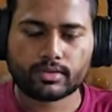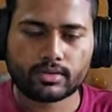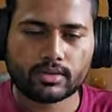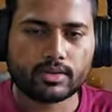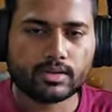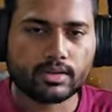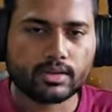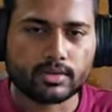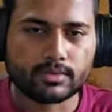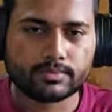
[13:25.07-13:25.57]

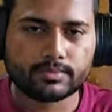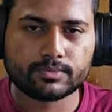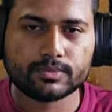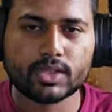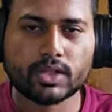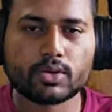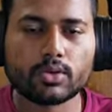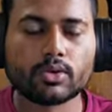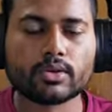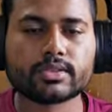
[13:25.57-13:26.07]
the
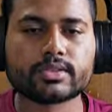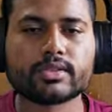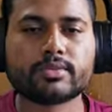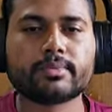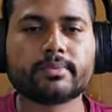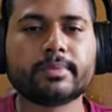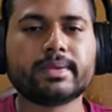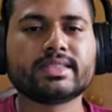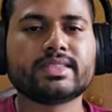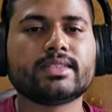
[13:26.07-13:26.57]
course
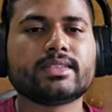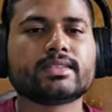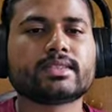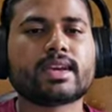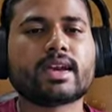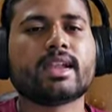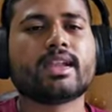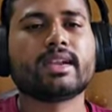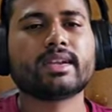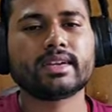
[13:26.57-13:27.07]
of business
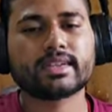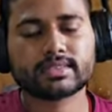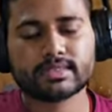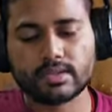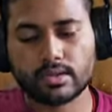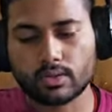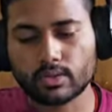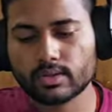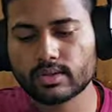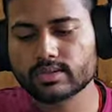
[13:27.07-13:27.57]
analytics
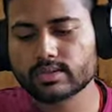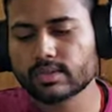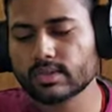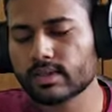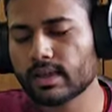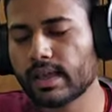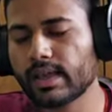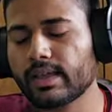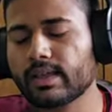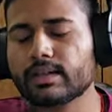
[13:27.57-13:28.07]
looks
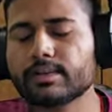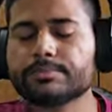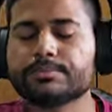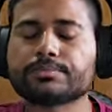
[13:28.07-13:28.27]
like.